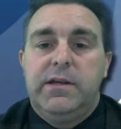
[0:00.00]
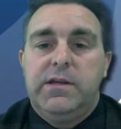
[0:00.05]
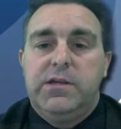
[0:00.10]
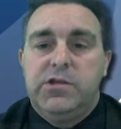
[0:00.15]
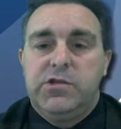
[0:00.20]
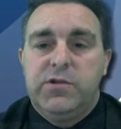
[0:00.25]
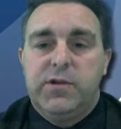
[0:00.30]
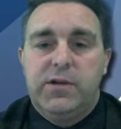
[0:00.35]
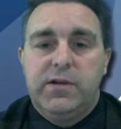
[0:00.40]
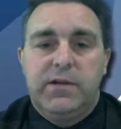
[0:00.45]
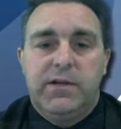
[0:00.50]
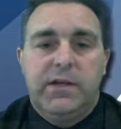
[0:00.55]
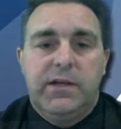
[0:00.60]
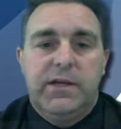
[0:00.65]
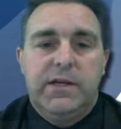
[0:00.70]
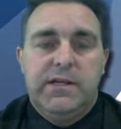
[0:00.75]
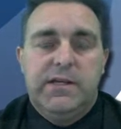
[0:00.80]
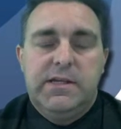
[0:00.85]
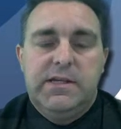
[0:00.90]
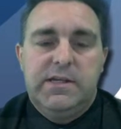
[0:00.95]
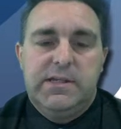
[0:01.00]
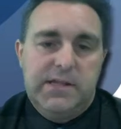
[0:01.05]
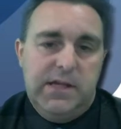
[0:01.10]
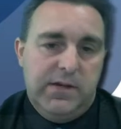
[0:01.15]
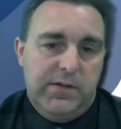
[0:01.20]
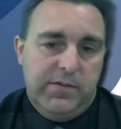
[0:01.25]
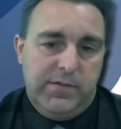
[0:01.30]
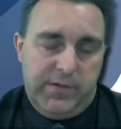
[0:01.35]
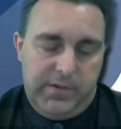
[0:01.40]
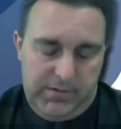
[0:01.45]
instructor is in the
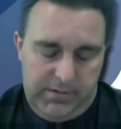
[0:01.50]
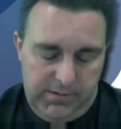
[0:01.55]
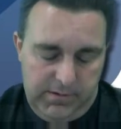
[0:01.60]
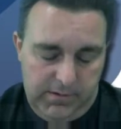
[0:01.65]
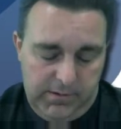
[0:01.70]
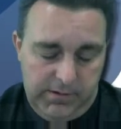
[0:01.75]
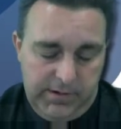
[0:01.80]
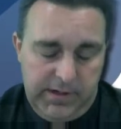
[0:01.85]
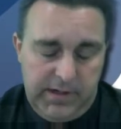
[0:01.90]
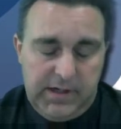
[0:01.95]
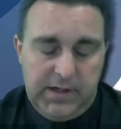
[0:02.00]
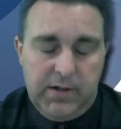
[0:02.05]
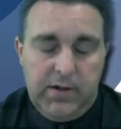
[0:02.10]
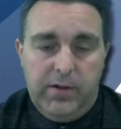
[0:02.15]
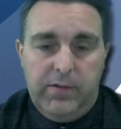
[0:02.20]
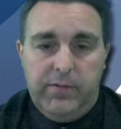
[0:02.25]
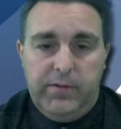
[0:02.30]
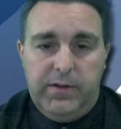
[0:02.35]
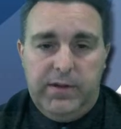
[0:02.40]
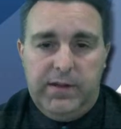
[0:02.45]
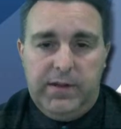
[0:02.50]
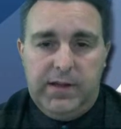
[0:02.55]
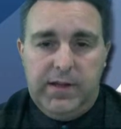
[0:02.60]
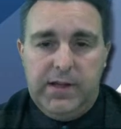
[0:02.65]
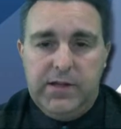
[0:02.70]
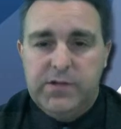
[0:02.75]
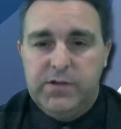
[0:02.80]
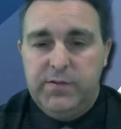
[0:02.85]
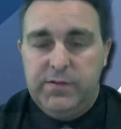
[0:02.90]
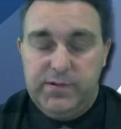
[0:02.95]
centre of the authority in the
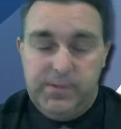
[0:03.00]
classroom.